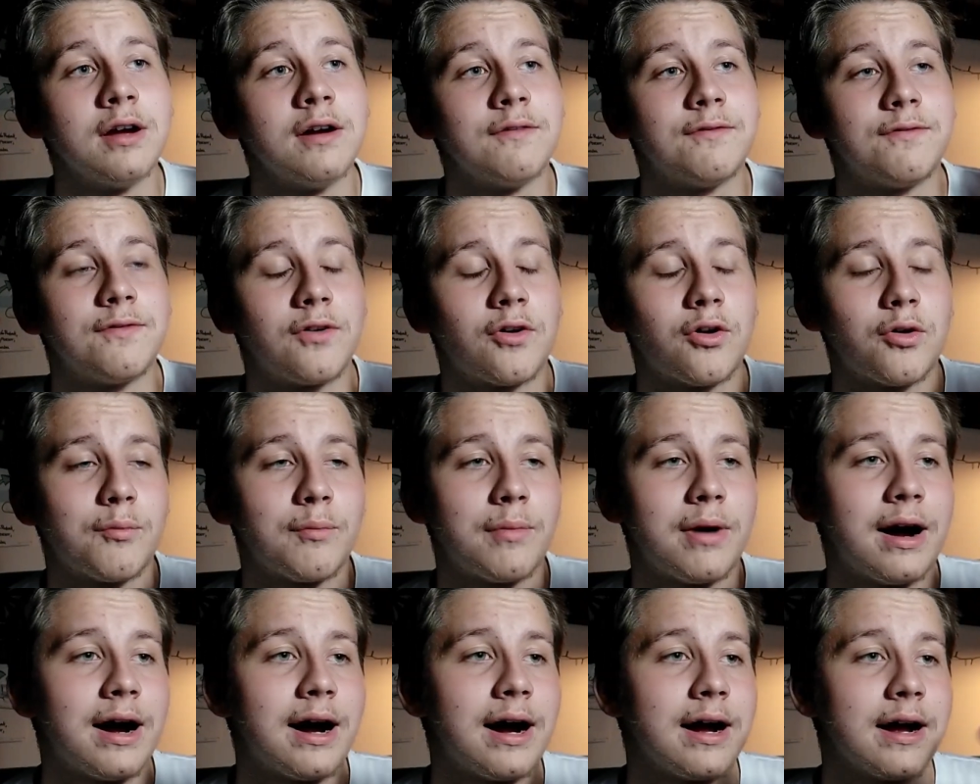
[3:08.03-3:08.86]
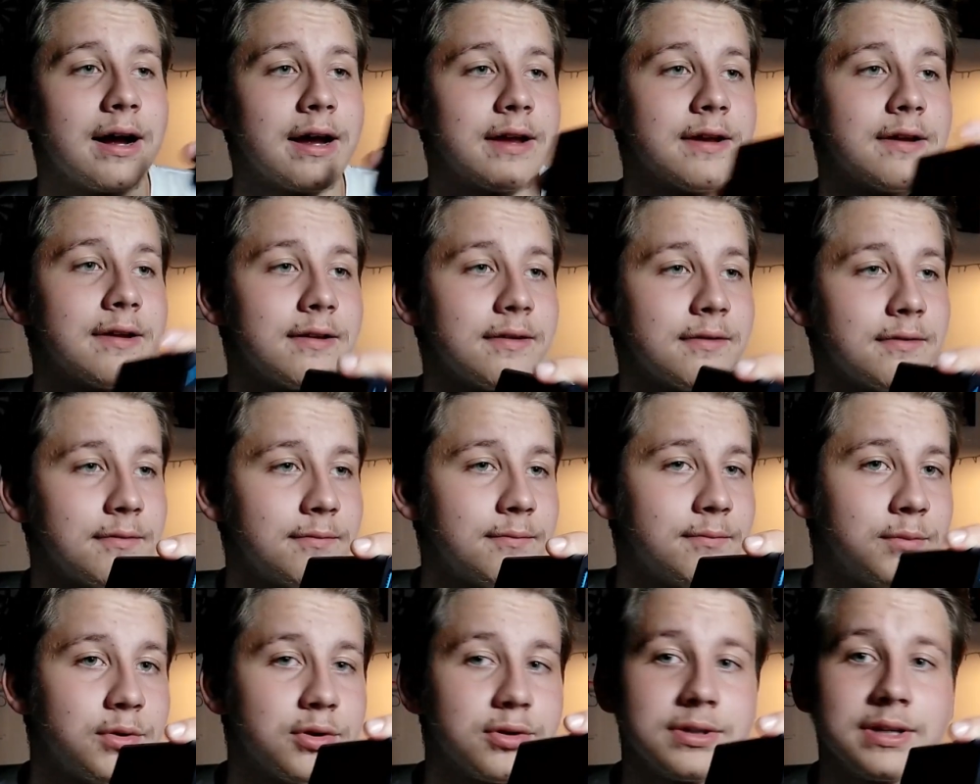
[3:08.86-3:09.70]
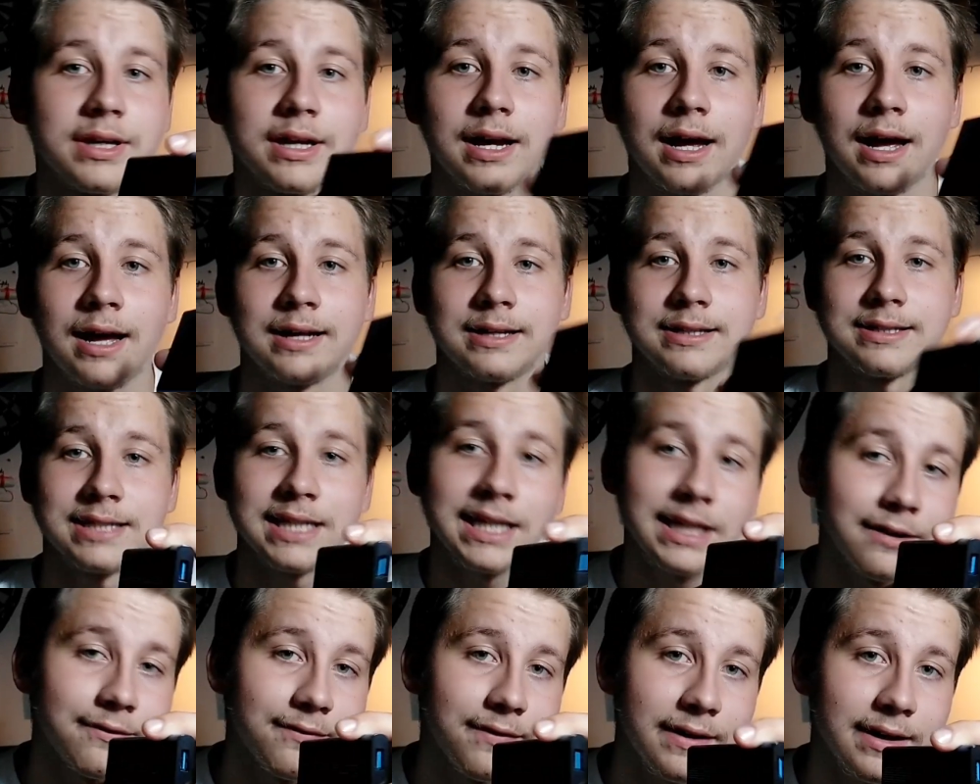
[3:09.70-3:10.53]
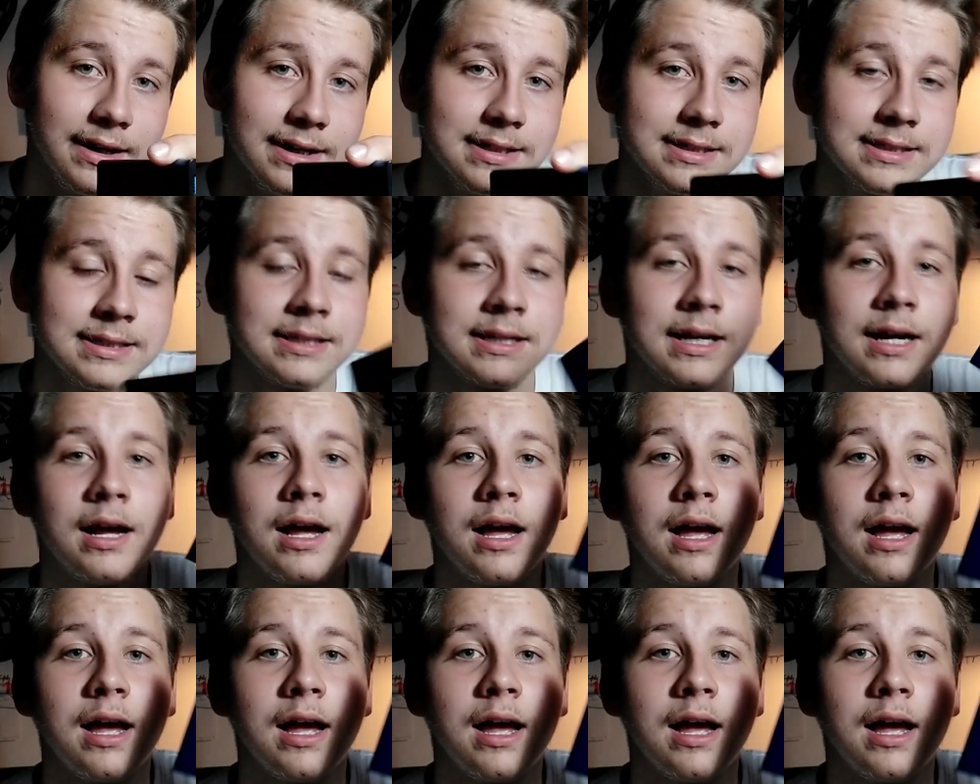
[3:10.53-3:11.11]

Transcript: for my music and sound effects,